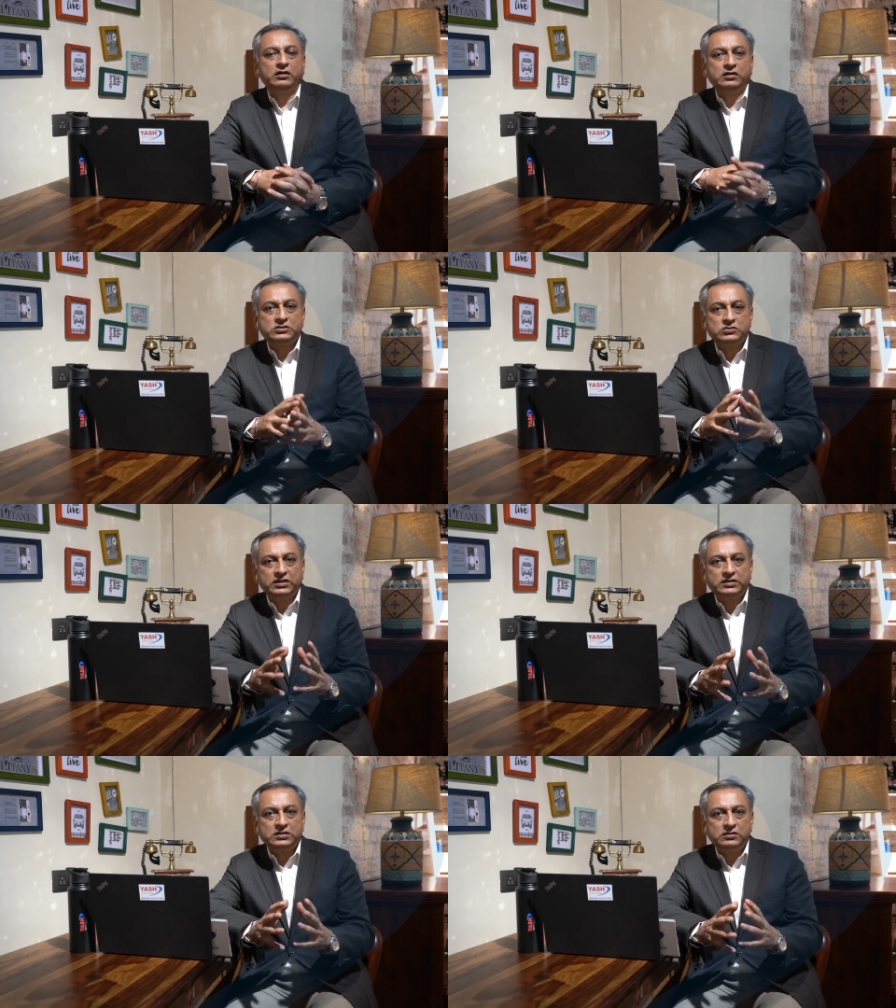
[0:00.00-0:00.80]
So
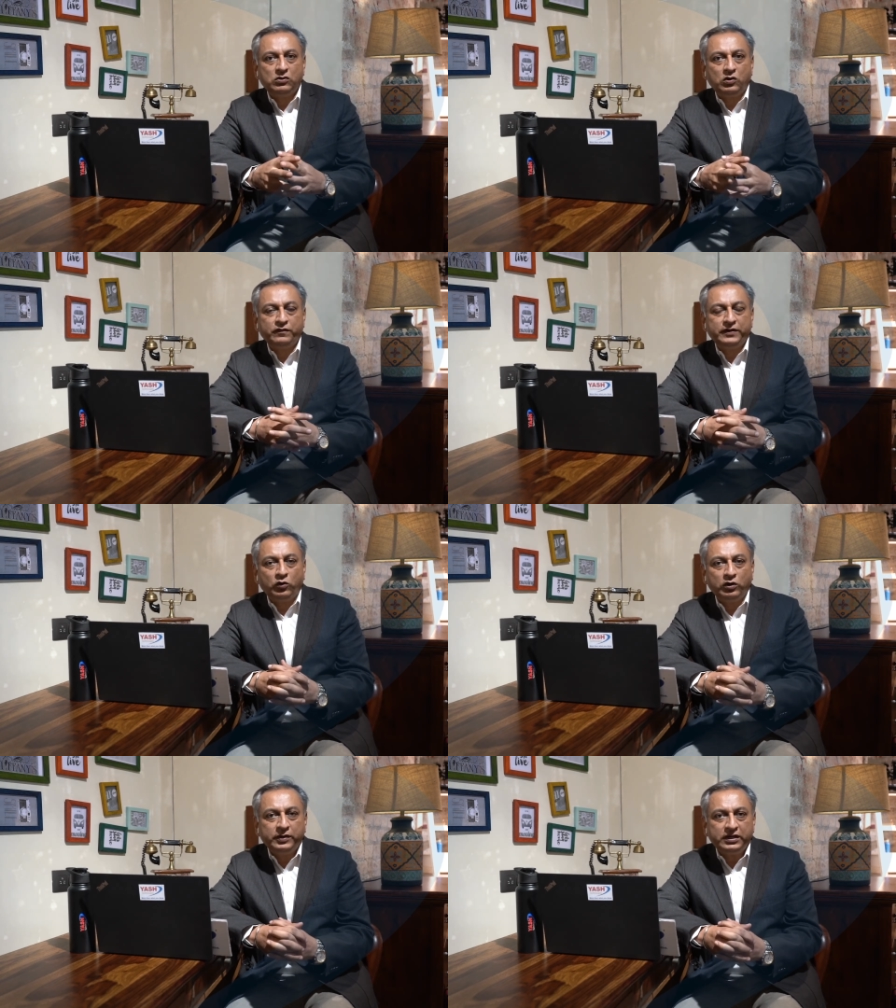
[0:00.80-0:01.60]
there's a lot of
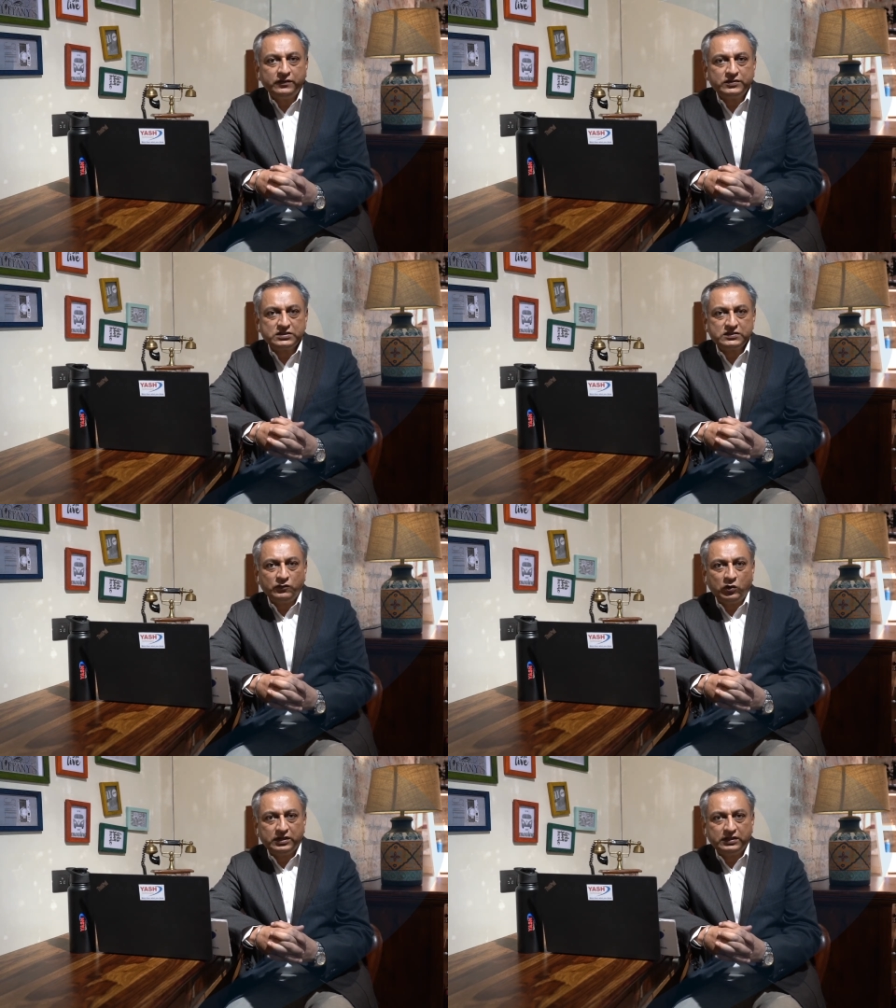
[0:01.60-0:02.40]
anonymity which is
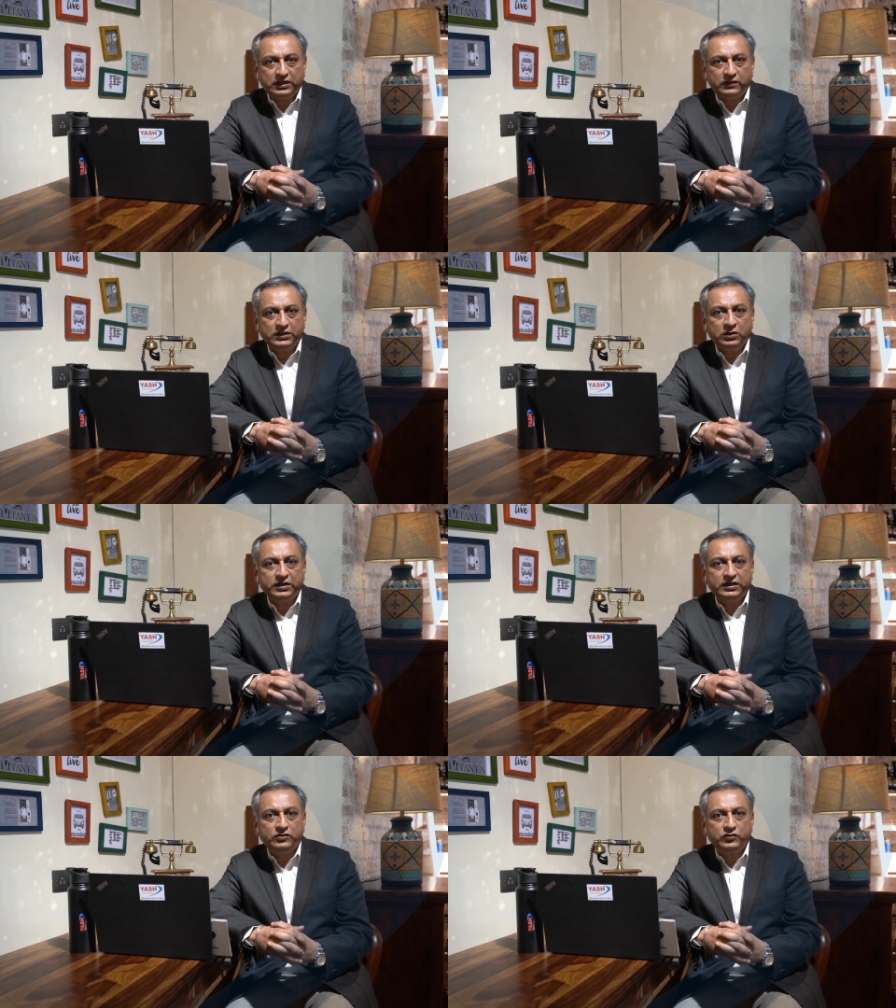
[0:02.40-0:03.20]
involved in that. Without
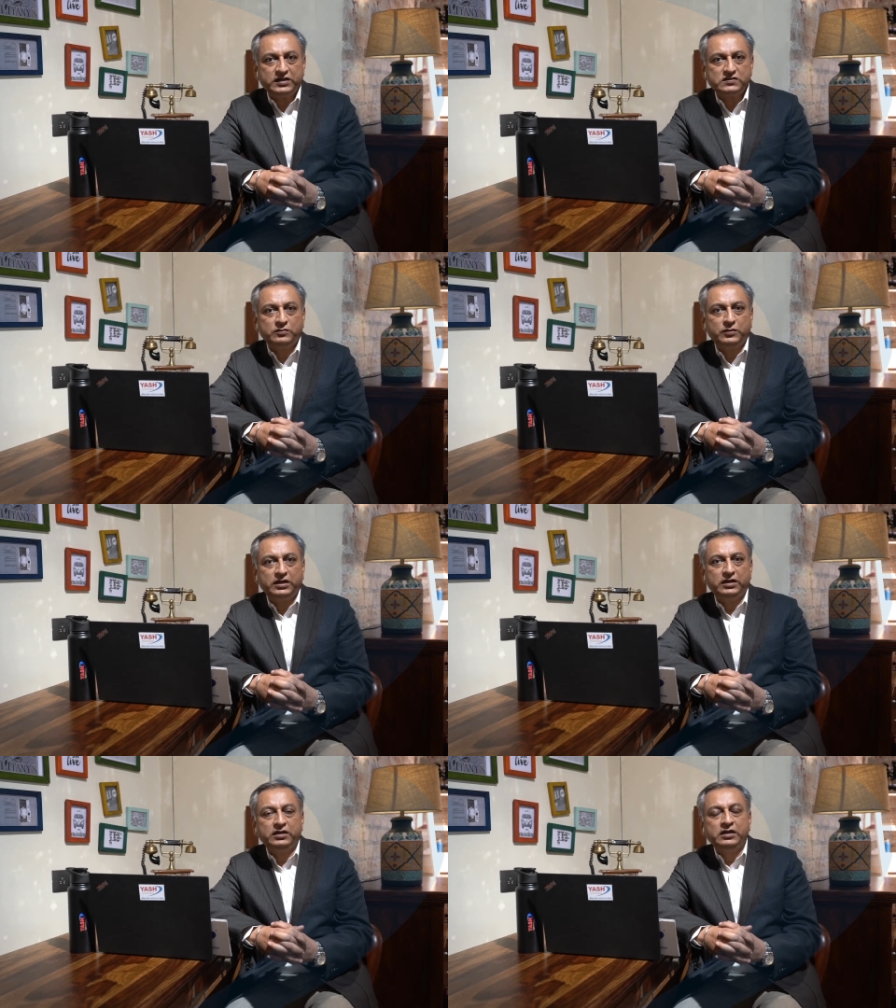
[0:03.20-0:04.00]
any trace, the
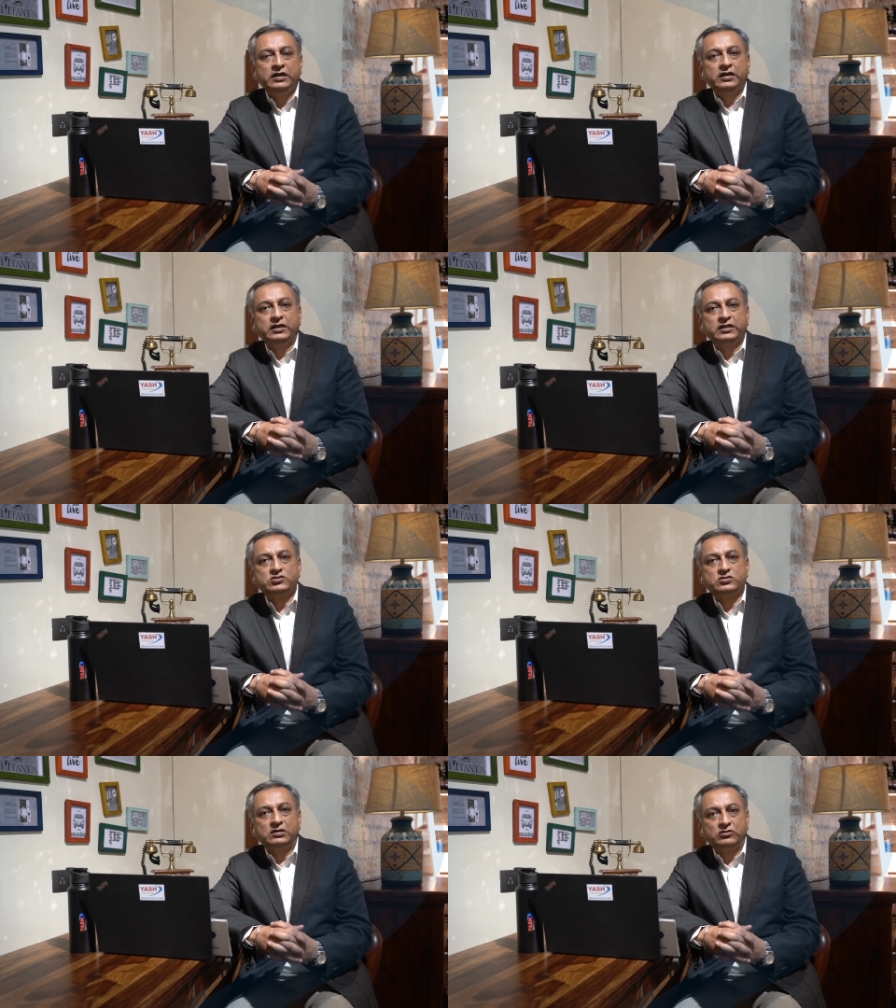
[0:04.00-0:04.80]
money
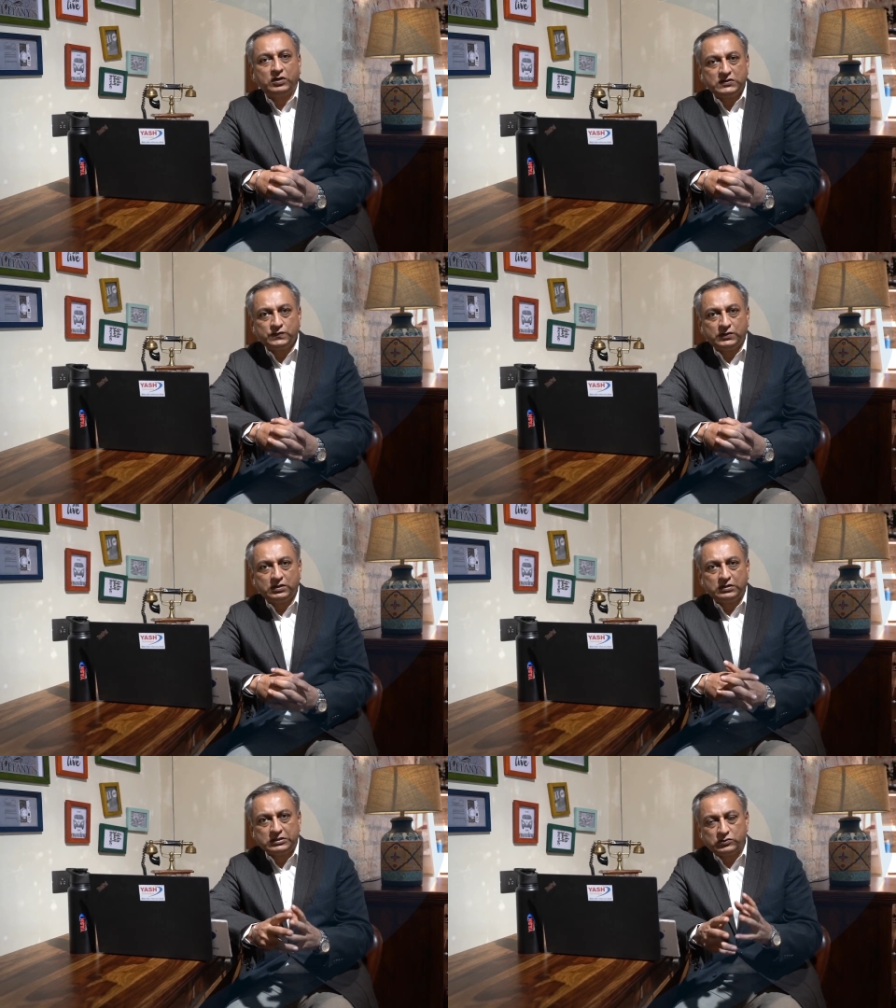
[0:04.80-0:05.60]
gets transferred.
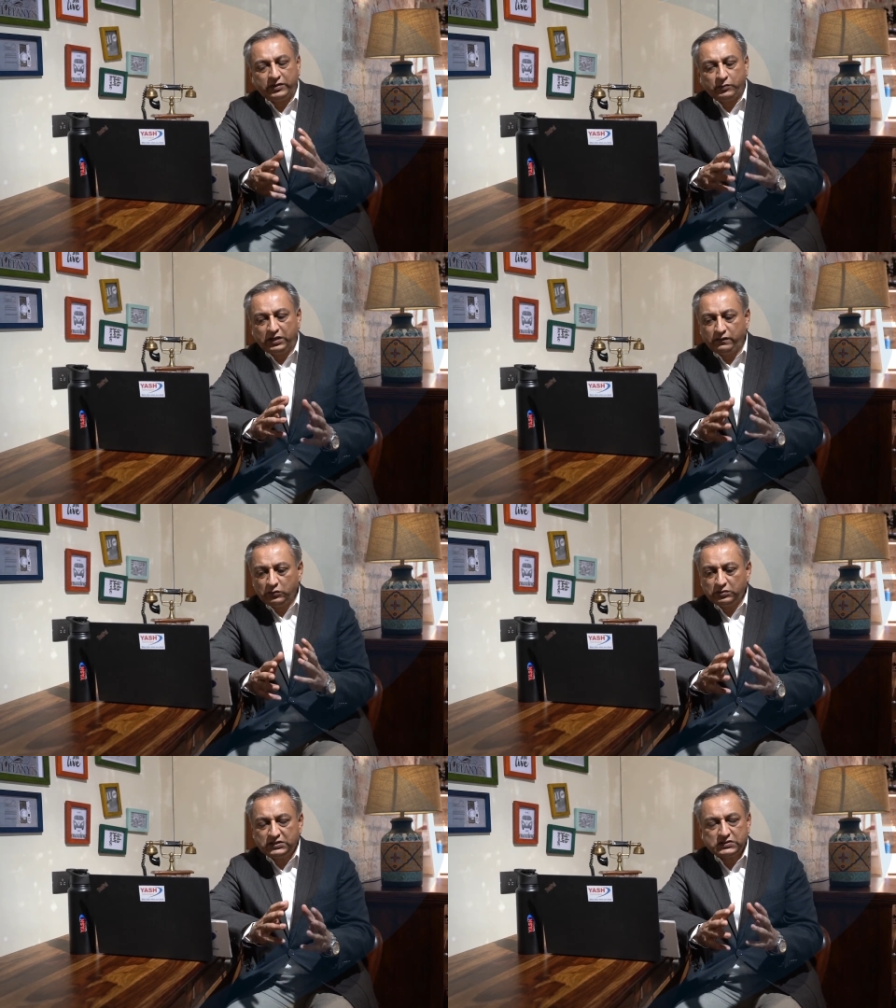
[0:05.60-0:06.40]
So in my view,
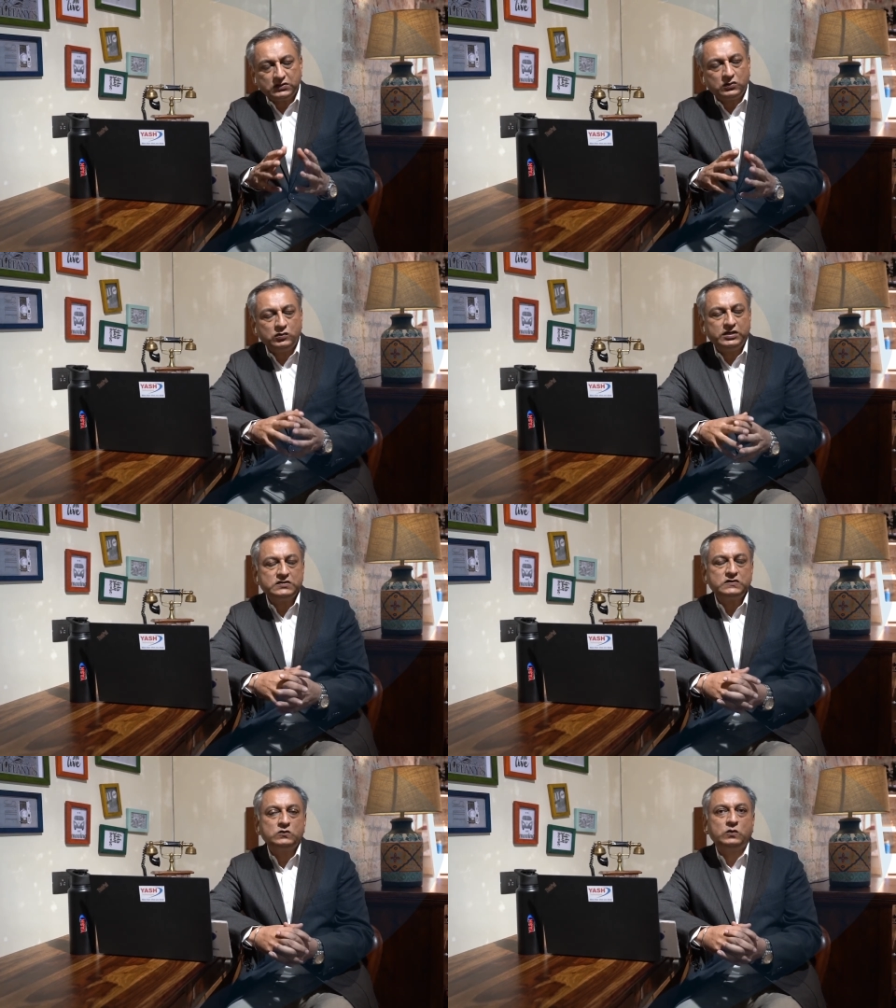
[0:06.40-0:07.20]
these are the two
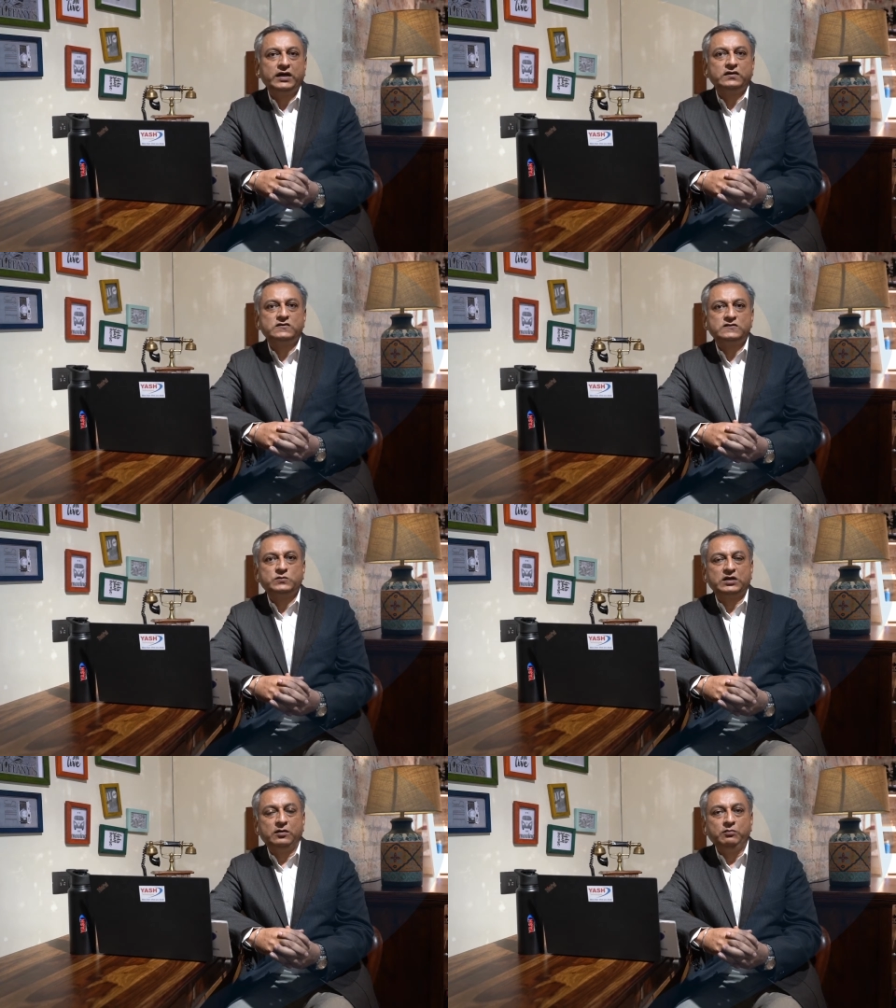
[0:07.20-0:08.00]
reasons why this has
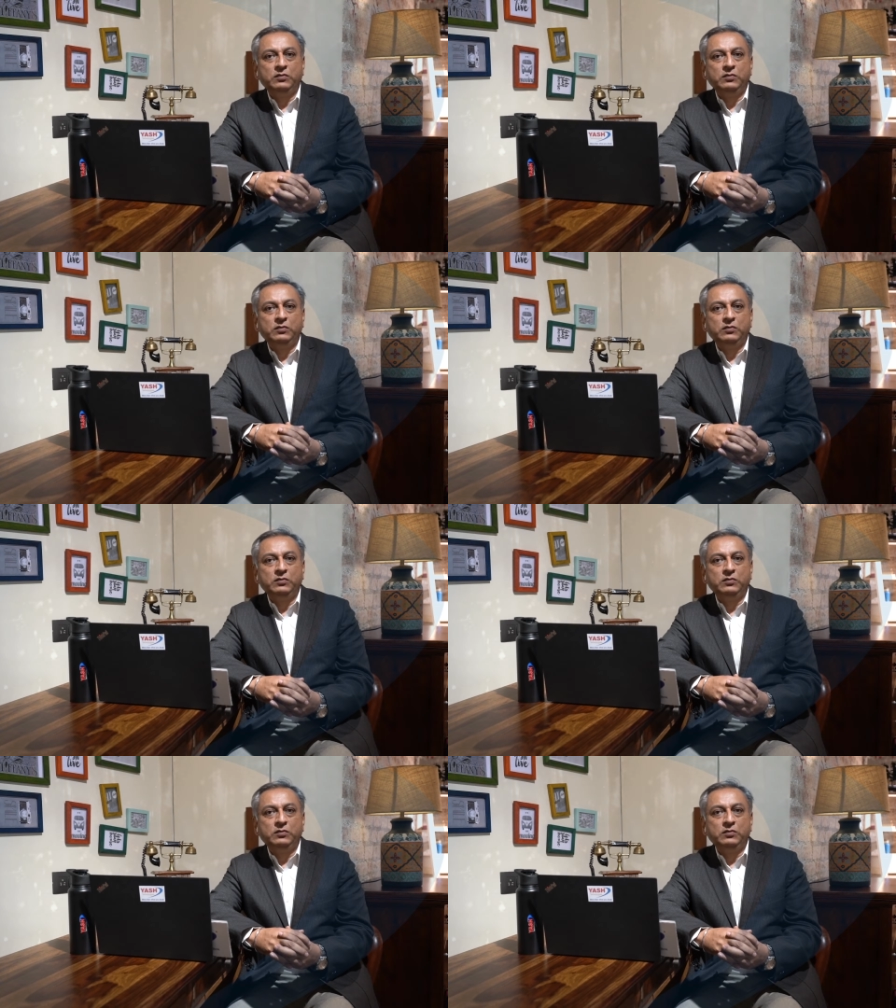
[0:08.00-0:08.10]
become